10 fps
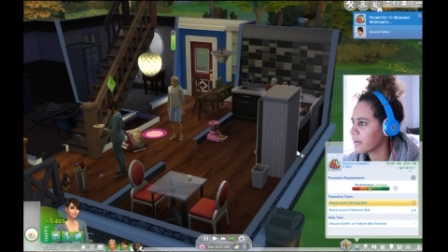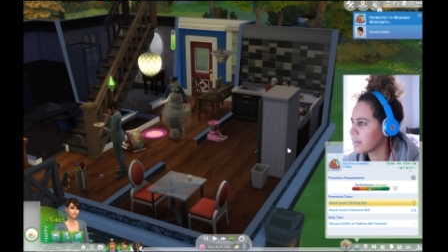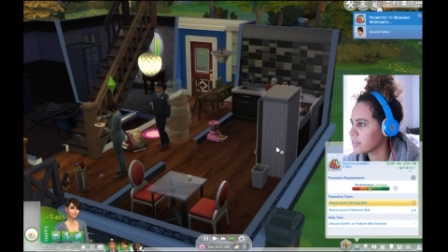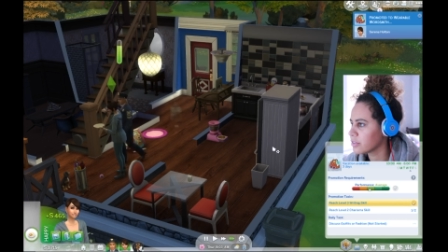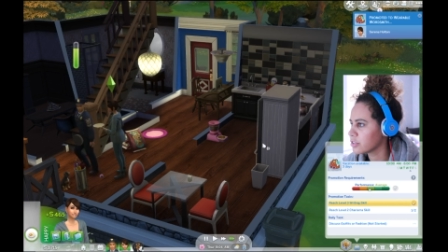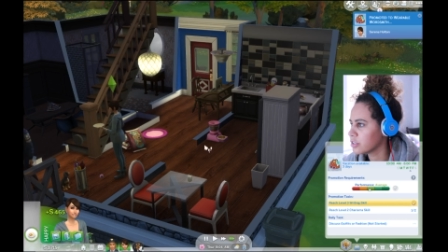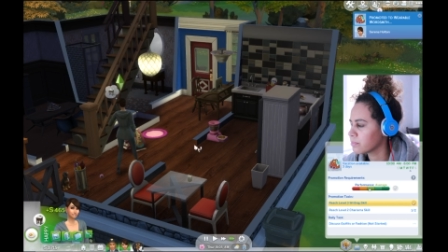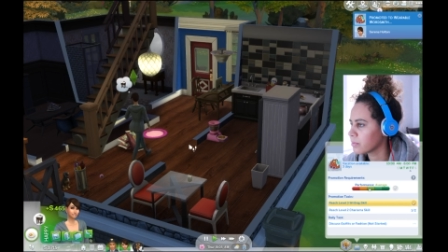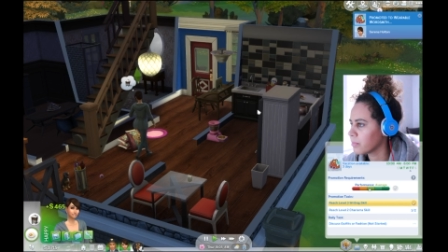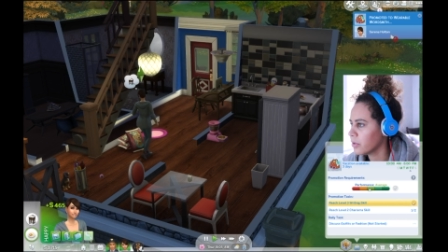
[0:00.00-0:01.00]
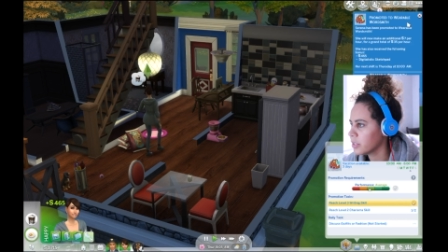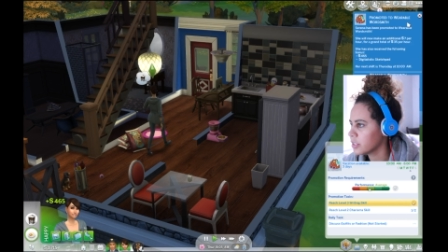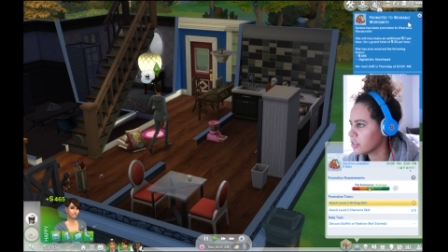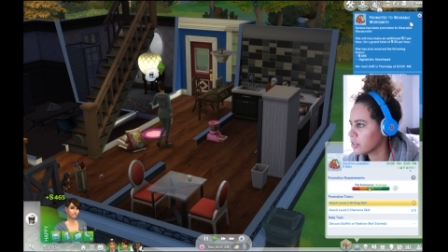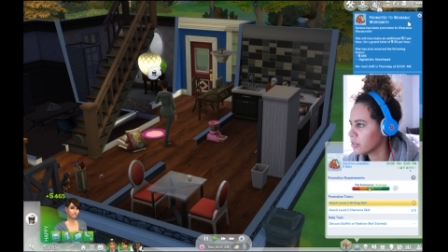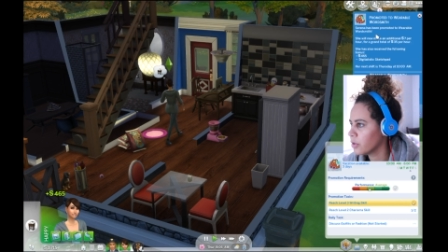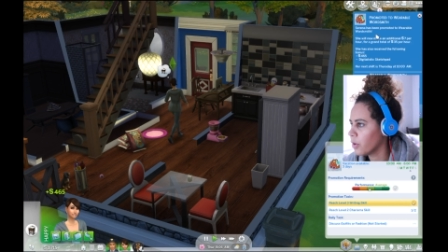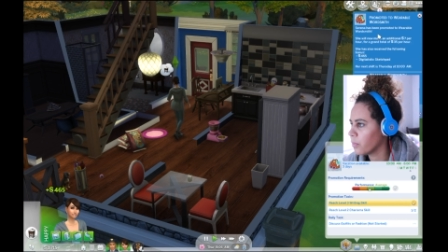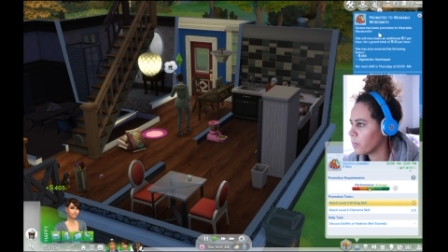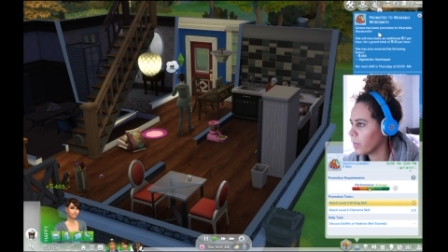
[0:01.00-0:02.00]
Okay, so she's promoted
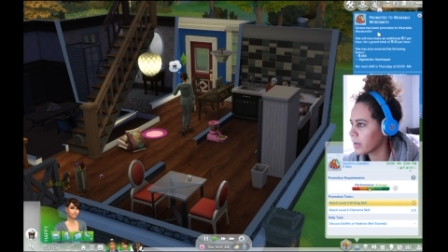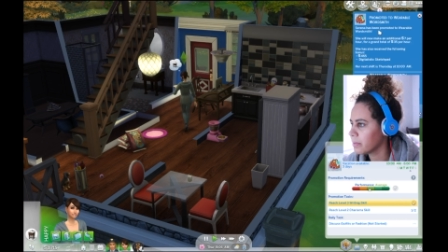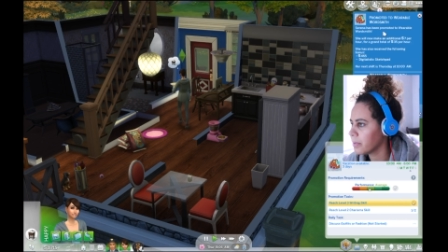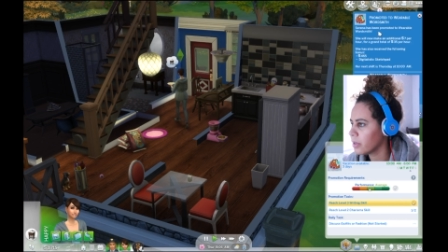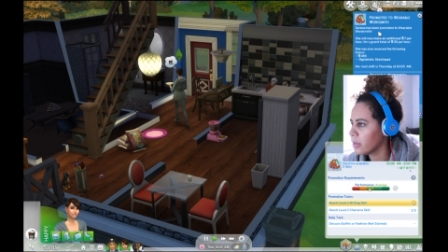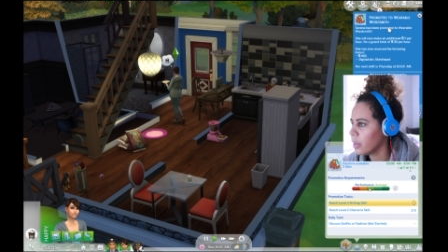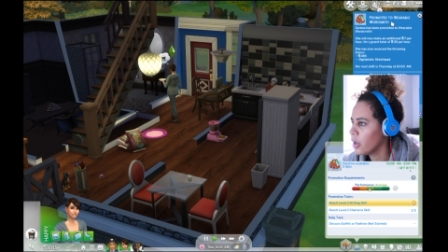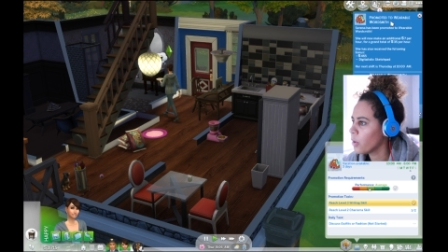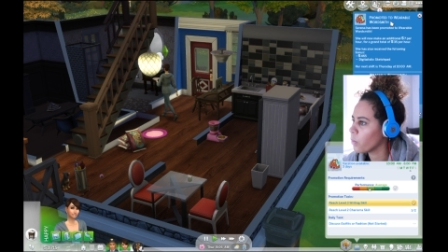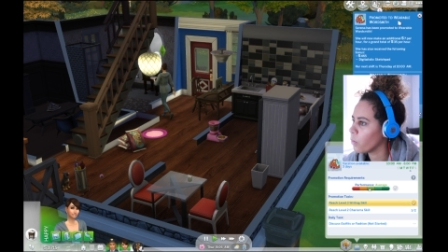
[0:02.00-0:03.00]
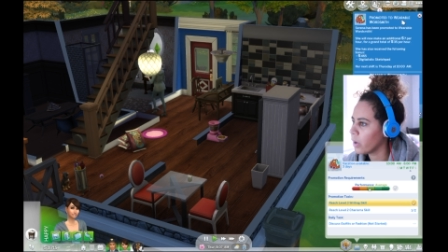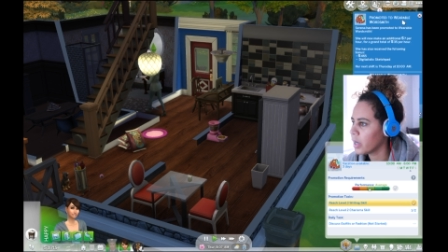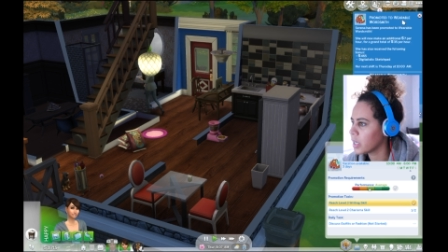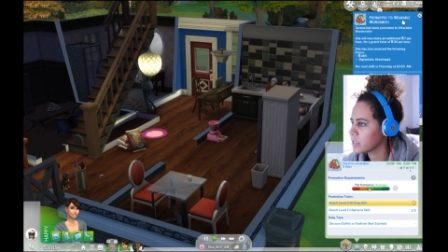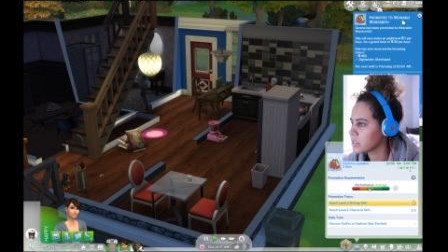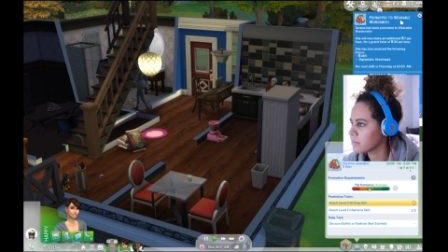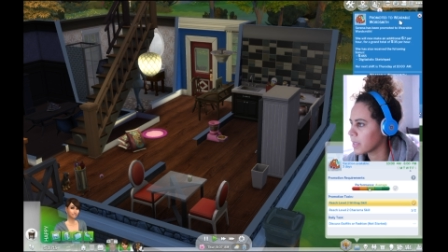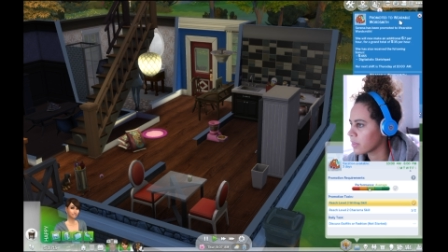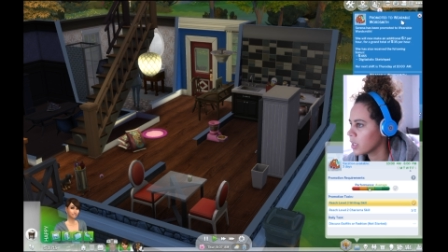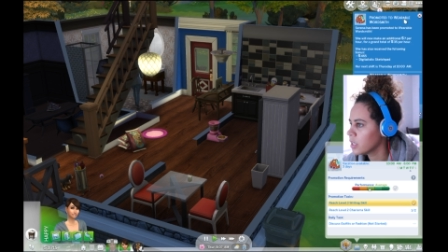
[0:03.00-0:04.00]
to wearable
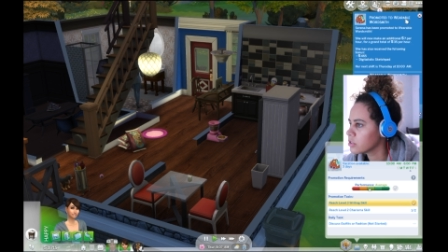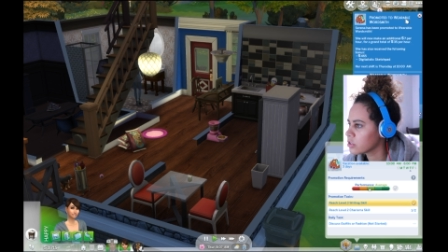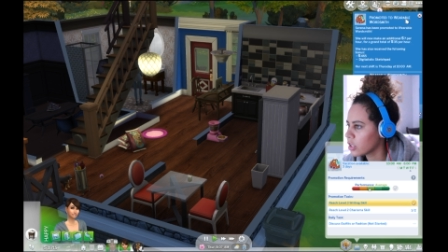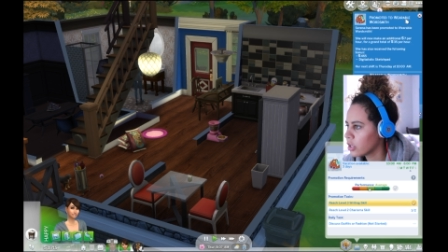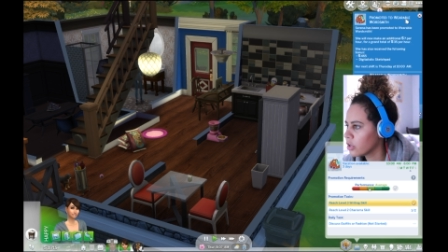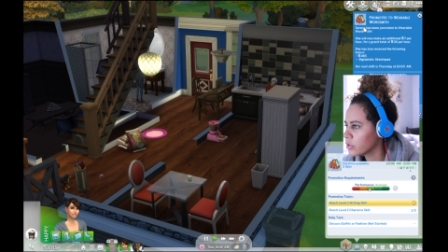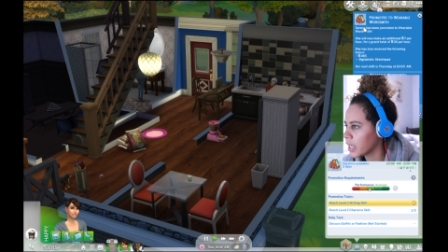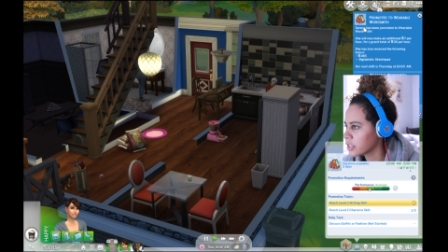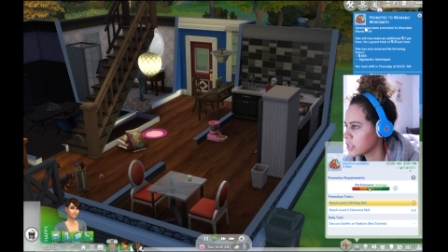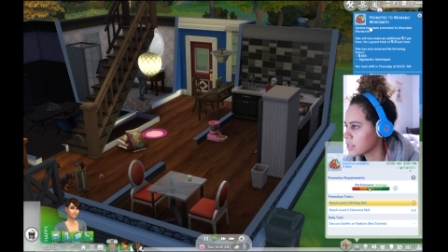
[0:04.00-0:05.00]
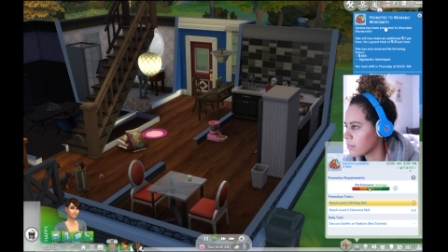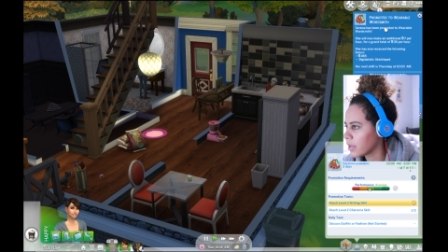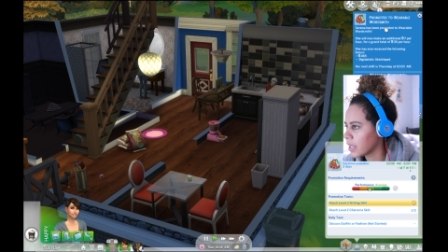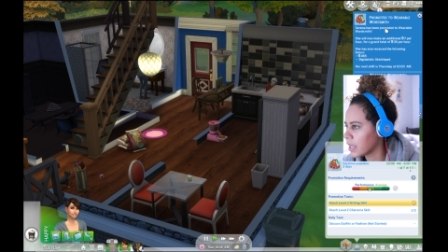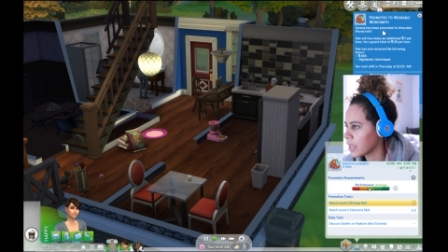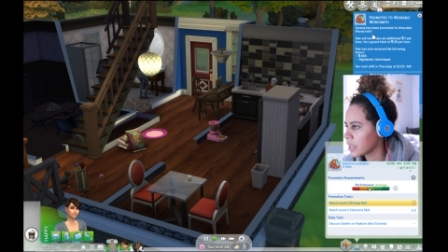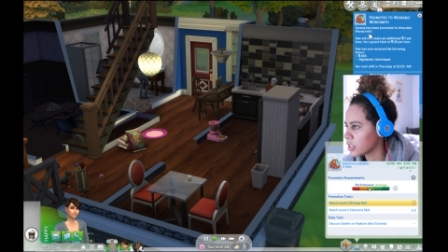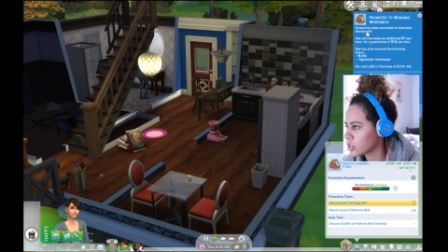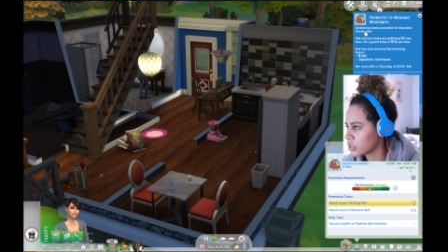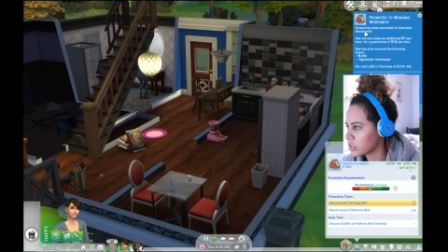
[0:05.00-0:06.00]
wordsmith. So now she's going to make
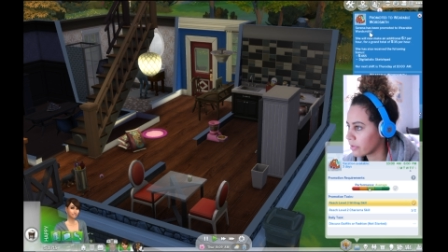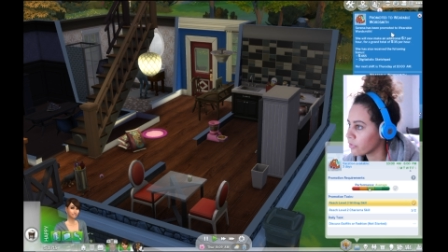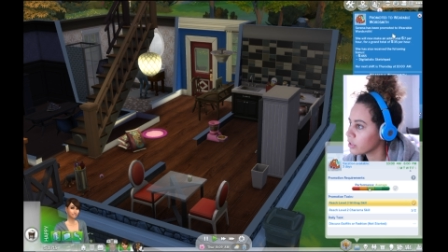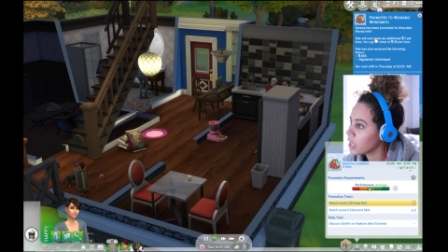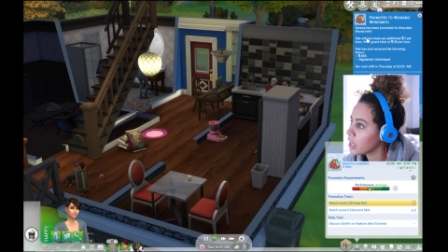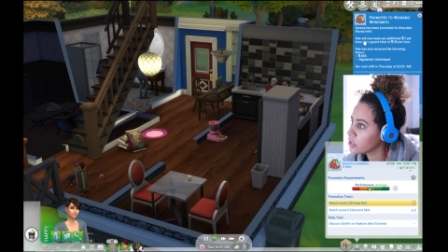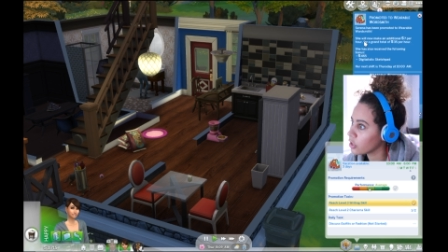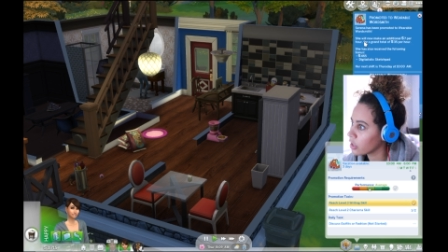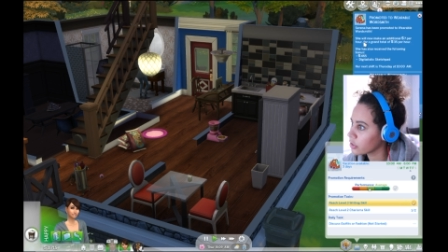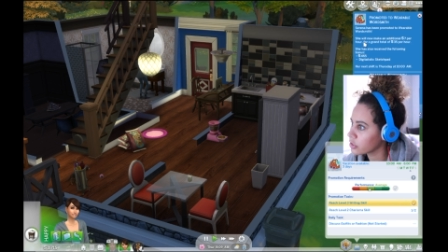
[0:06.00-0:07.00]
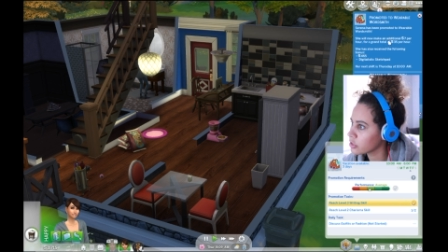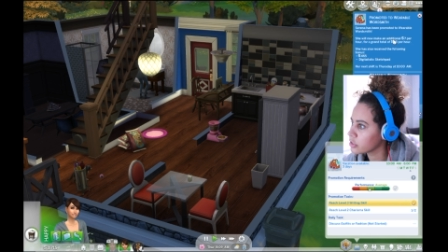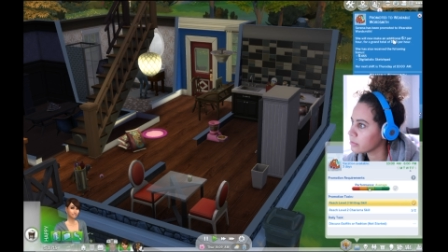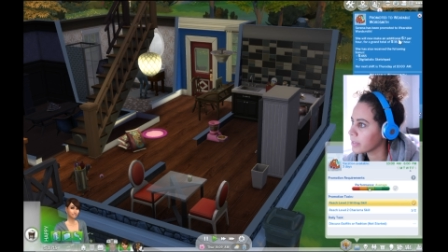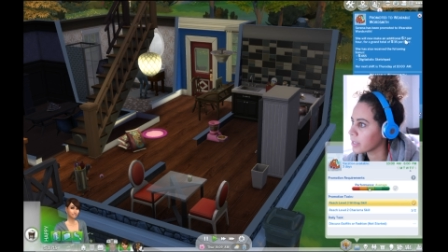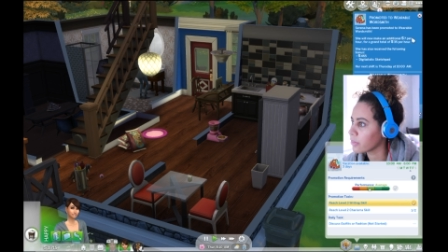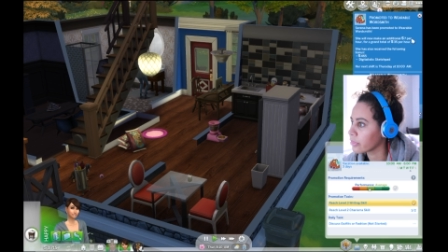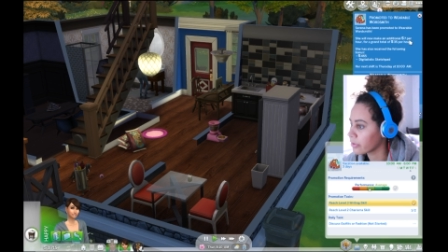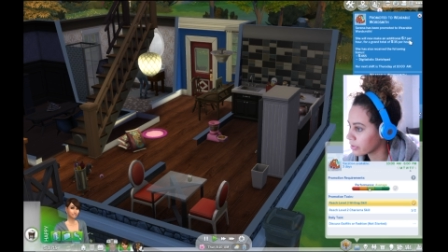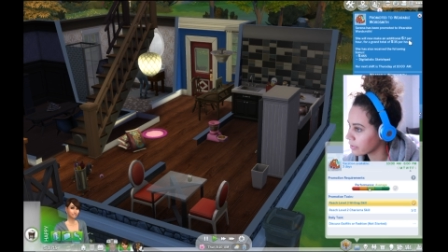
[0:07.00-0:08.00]
initial seven dollars. So she's making
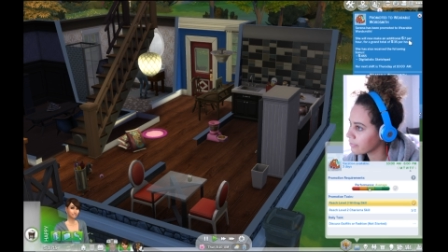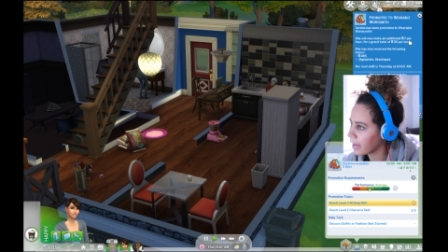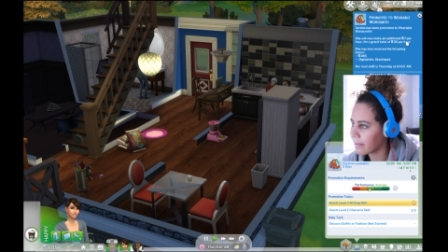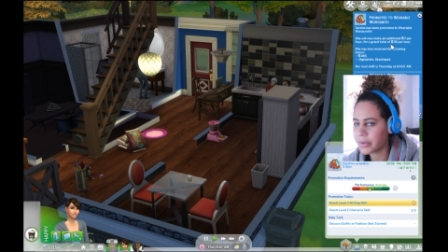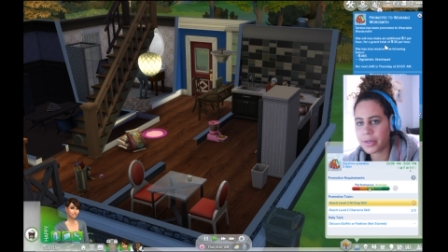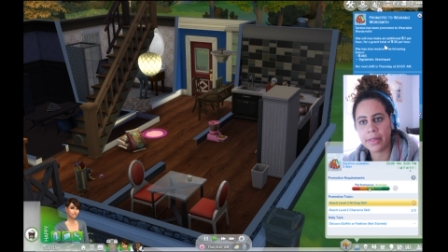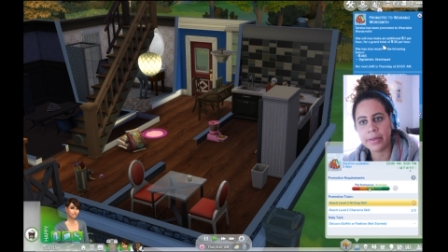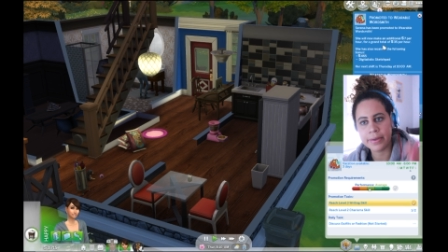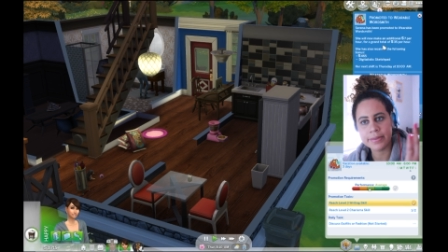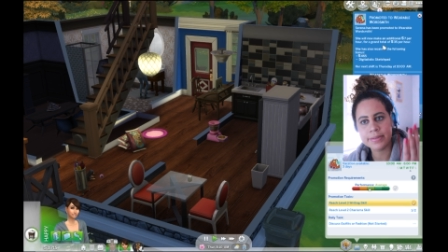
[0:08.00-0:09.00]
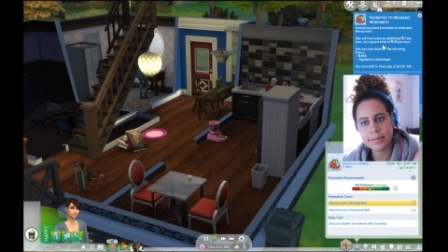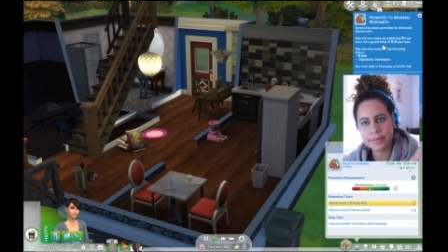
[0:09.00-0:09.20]
thirty-five dollars.